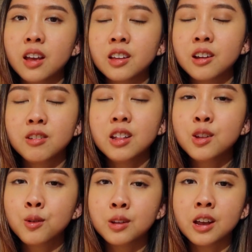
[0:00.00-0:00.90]
and I
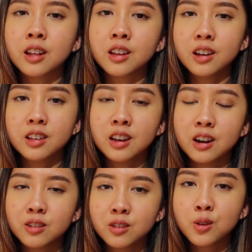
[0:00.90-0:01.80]
really know that
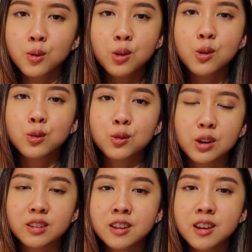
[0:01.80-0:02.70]
there is no use
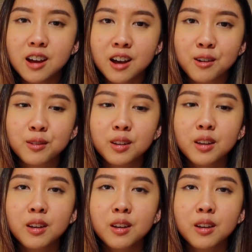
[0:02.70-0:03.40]
stressing out